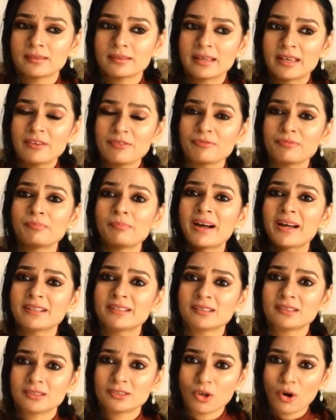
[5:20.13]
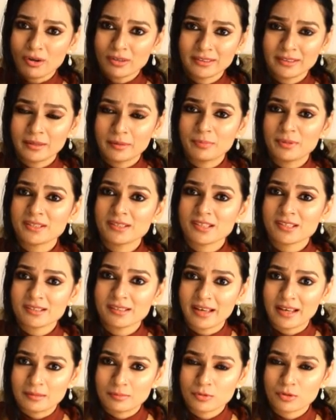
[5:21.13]
if my talk therapy session
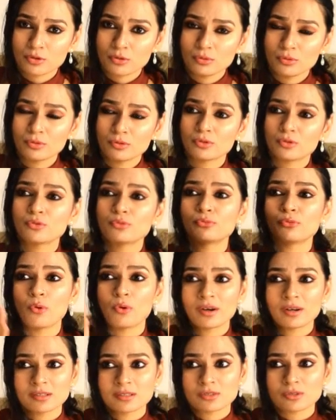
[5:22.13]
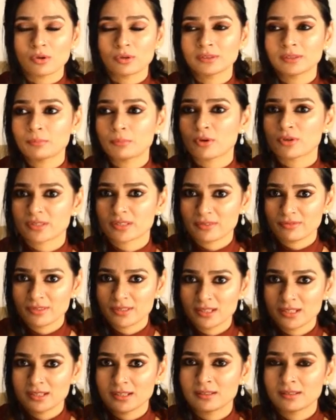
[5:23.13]
helps you to focus on the
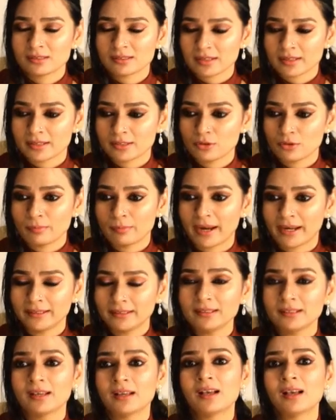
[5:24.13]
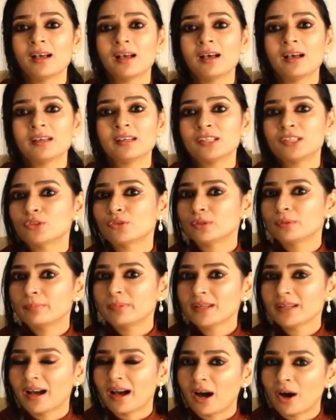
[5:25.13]
positivity inside your mind, you'll
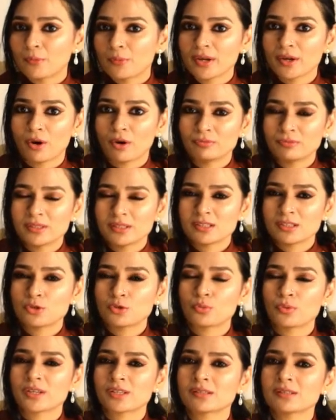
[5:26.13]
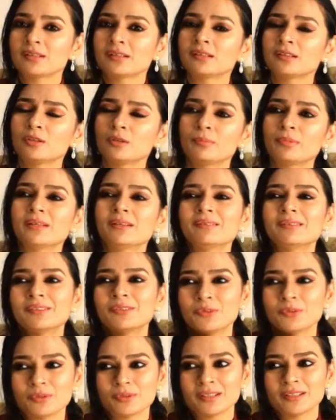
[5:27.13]
be aware of this situation and you'll be
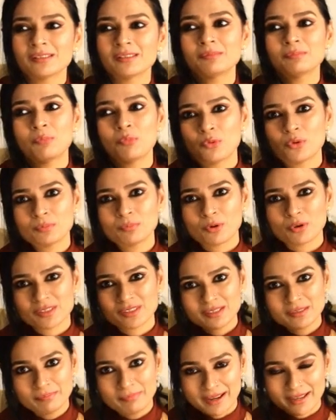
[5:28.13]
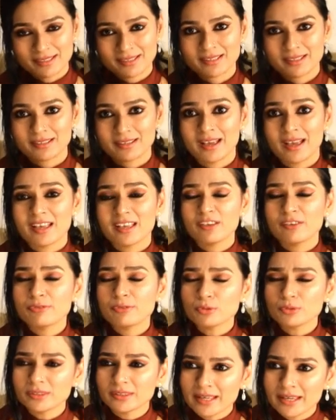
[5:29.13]
in that more positive mindset. If
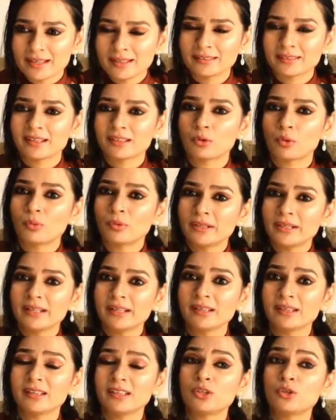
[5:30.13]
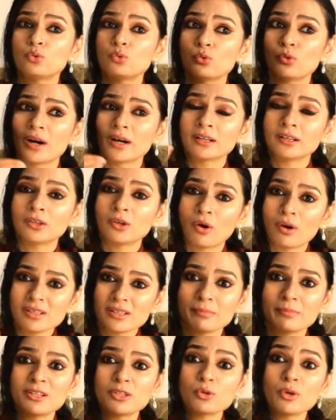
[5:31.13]
you think that only you are not
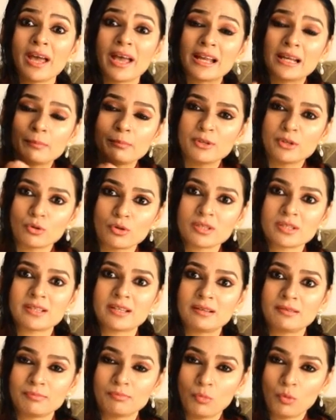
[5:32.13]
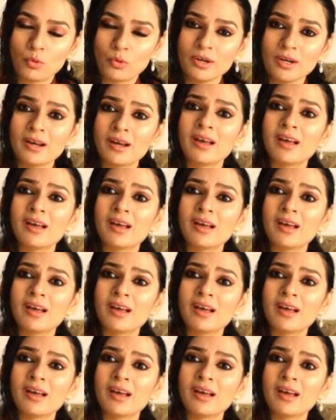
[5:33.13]
able to help yourself more,